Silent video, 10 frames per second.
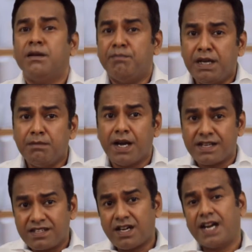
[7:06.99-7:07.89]

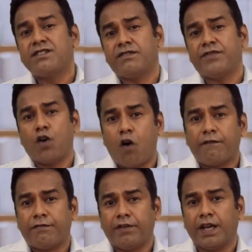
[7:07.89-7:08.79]
minimized size of the
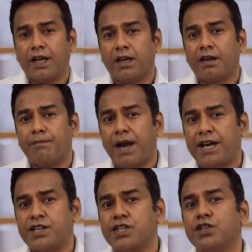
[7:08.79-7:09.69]
offering in
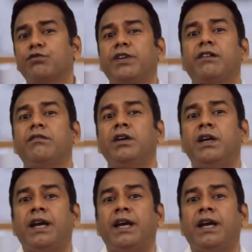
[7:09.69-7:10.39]
comparison to their